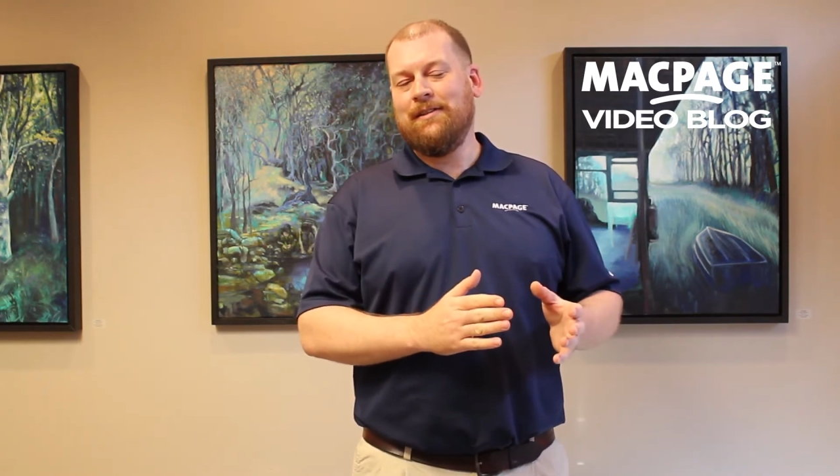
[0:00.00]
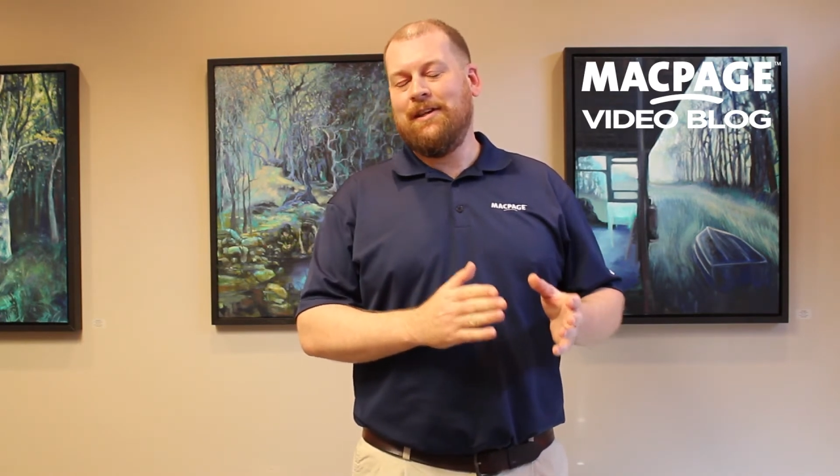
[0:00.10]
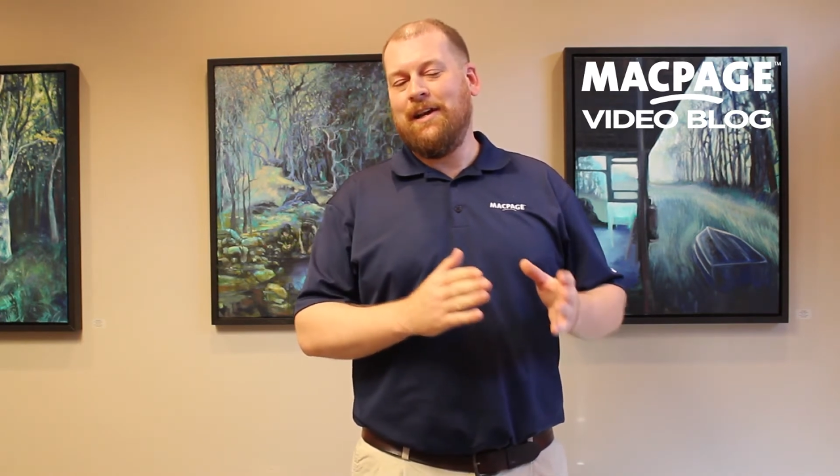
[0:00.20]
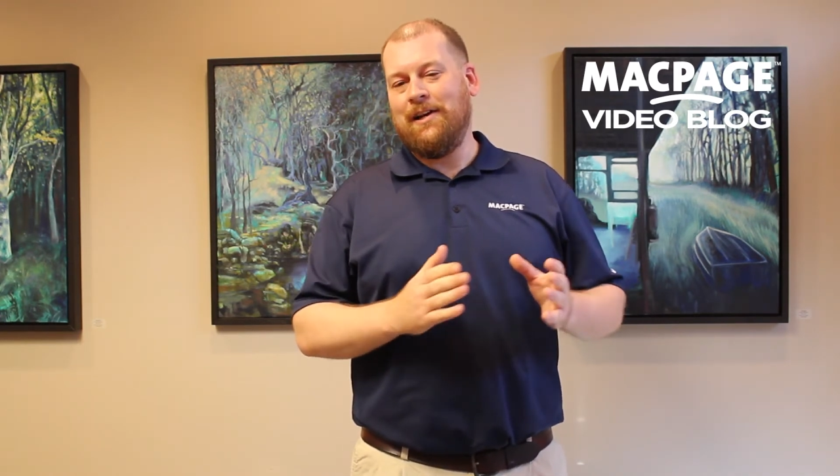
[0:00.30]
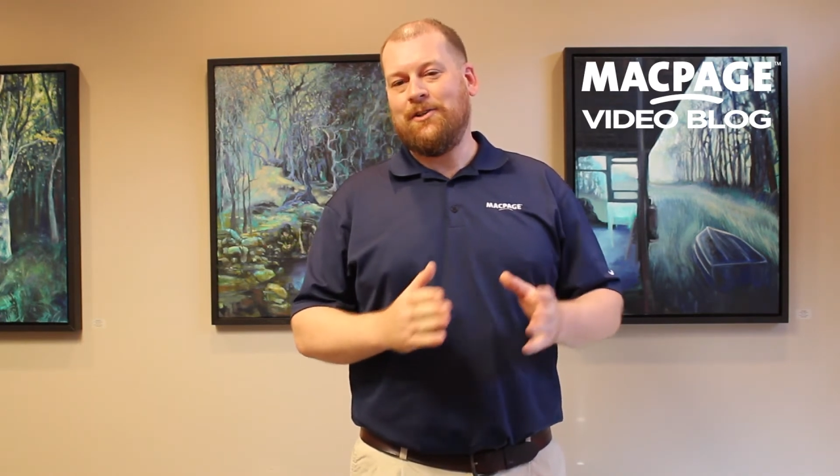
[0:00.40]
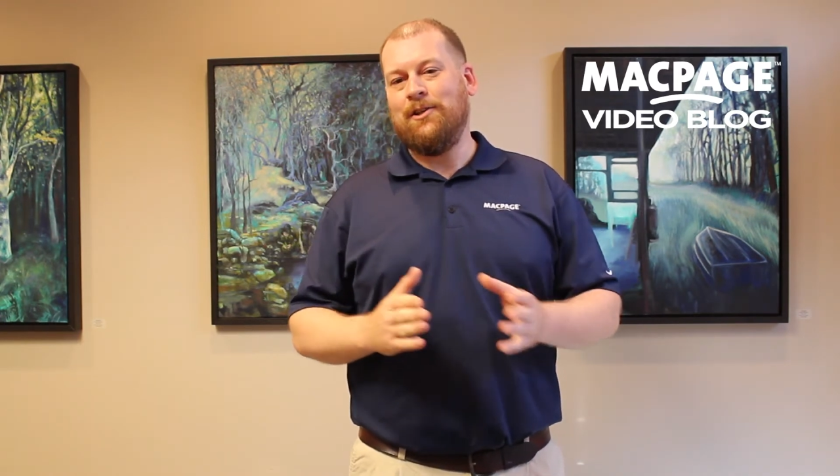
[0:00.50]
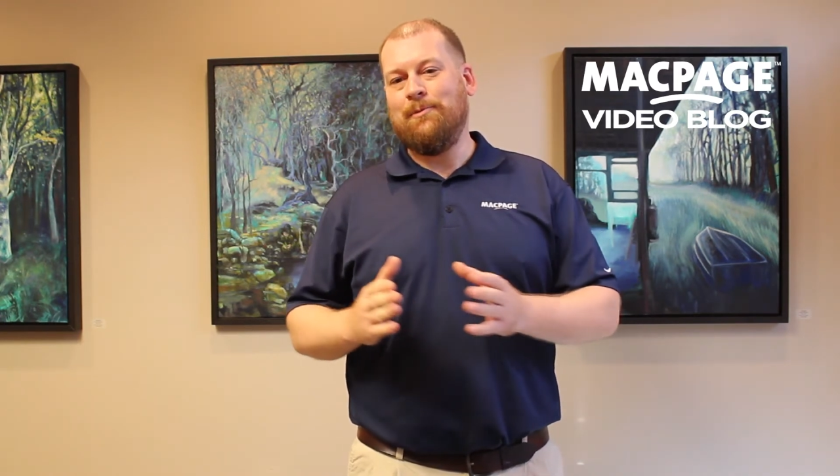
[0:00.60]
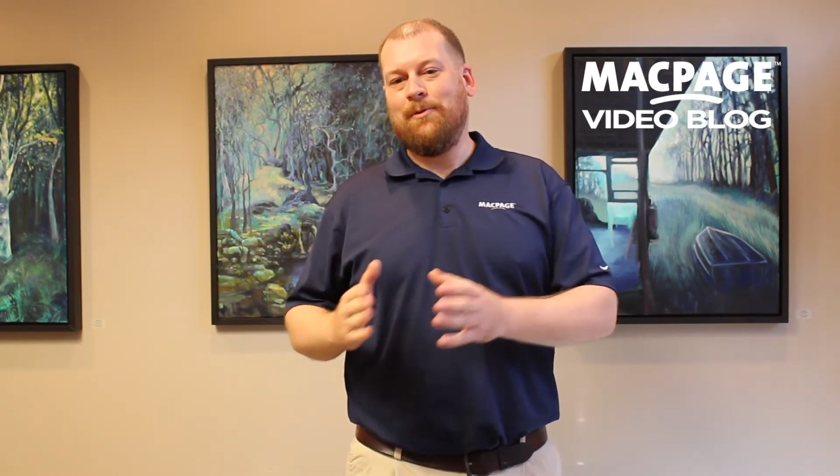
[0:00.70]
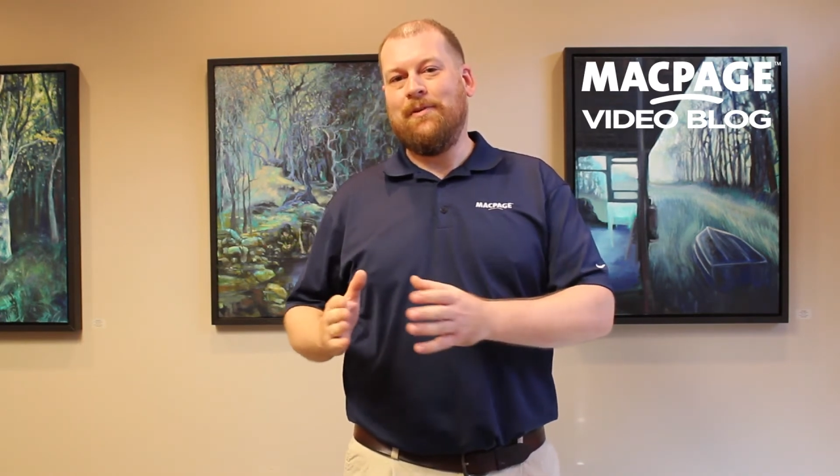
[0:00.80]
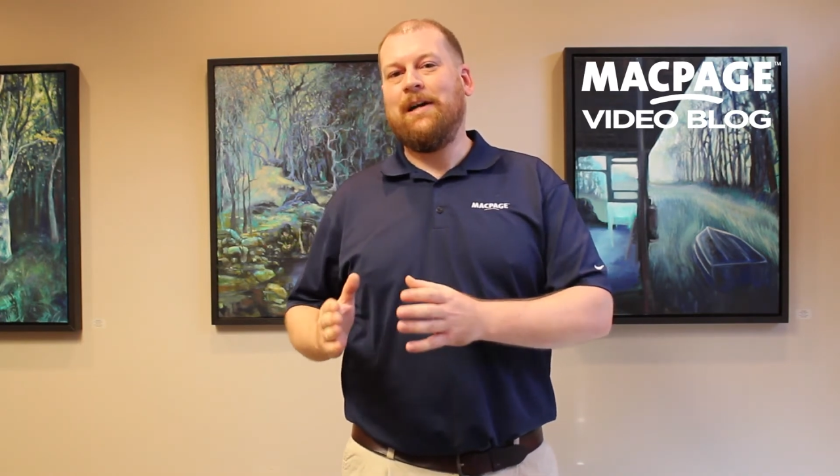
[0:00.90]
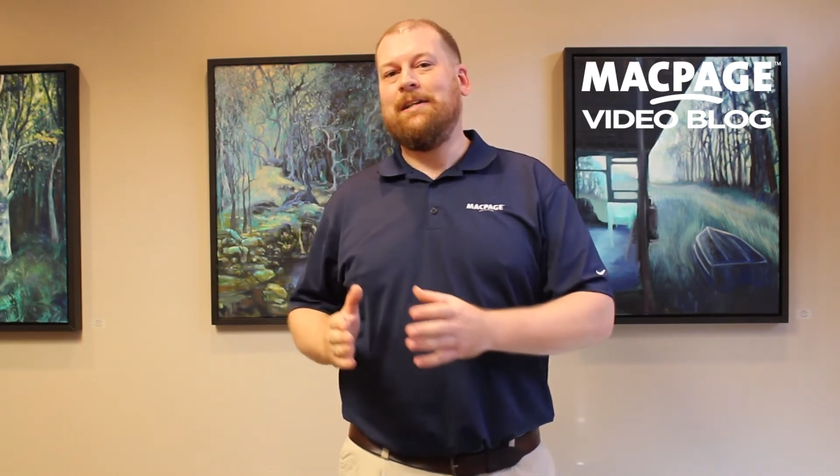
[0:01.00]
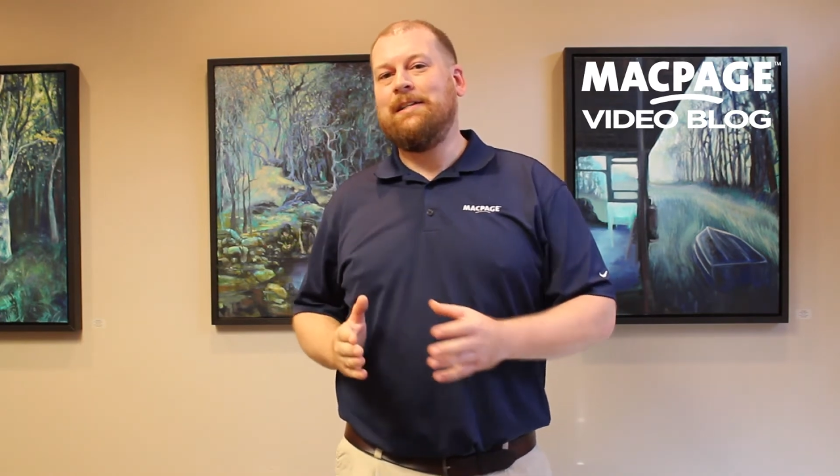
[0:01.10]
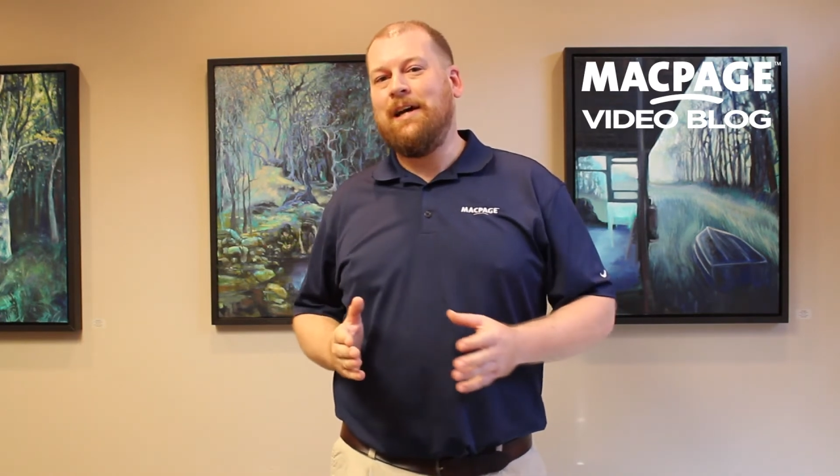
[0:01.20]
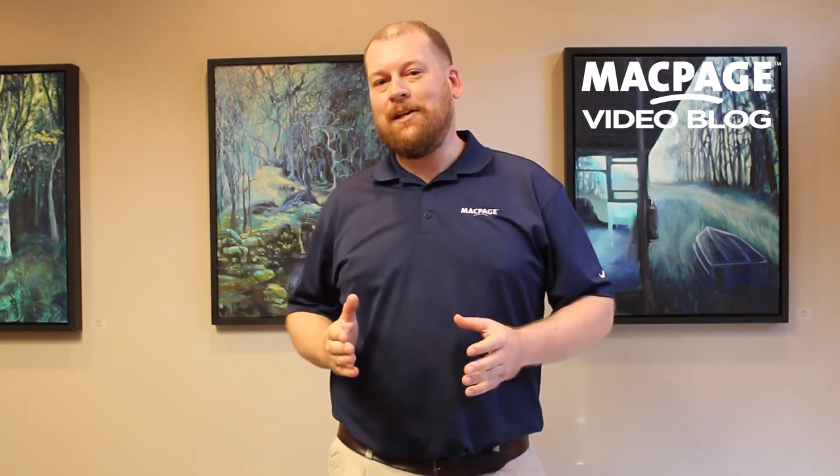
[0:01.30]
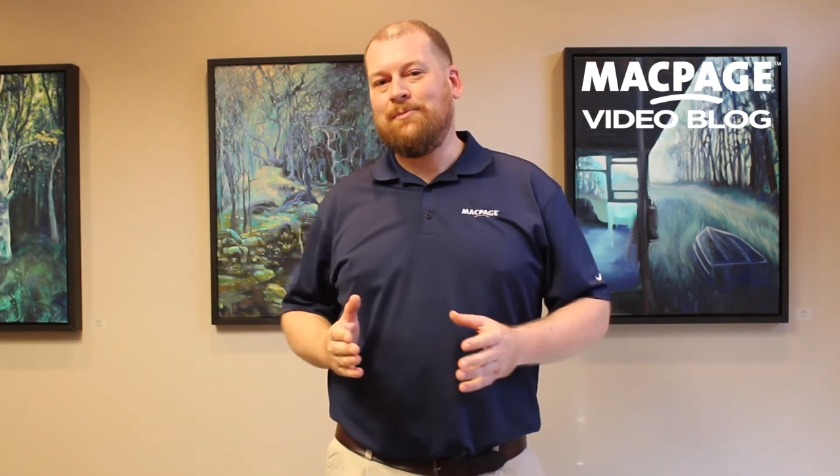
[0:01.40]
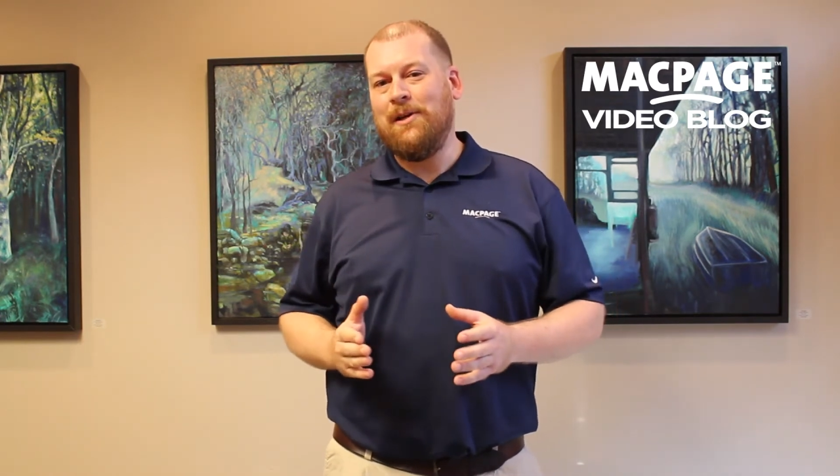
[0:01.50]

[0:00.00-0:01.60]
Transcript: can actually provide a tax